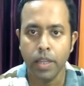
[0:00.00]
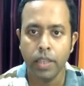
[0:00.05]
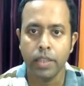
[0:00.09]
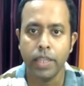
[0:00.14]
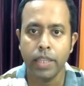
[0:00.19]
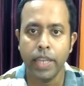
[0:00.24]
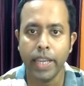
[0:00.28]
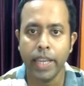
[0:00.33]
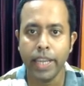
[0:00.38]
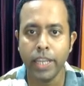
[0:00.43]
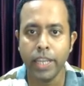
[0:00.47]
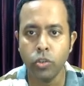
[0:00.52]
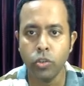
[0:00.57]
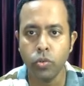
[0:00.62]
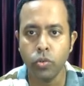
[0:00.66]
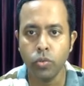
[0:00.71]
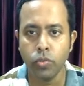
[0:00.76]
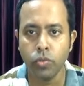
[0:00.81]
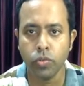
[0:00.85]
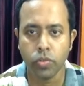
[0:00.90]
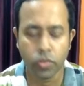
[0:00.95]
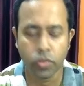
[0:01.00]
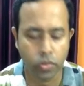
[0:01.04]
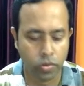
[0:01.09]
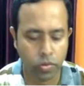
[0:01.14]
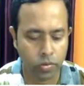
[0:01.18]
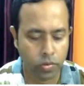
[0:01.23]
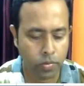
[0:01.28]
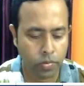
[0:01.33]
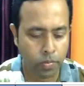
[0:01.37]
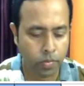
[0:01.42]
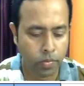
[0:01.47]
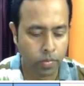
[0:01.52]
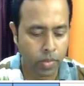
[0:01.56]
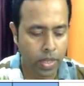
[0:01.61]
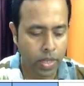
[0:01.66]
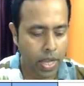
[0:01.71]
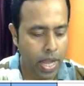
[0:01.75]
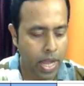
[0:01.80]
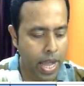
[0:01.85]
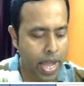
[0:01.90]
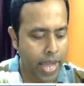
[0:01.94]
then again choose
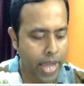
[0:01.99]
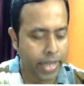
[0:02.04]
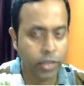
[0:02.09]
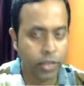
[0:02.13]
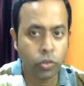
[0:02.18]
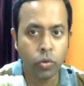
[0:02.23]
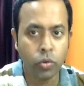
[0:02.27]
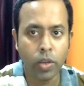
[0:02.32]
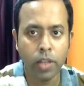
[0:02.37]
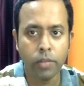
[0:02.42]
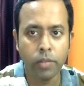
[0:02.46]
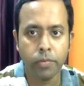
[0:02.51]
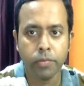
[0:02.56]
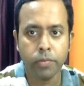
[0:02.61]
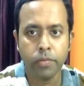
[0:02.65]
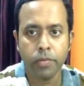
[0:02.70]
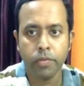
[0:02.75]
I11,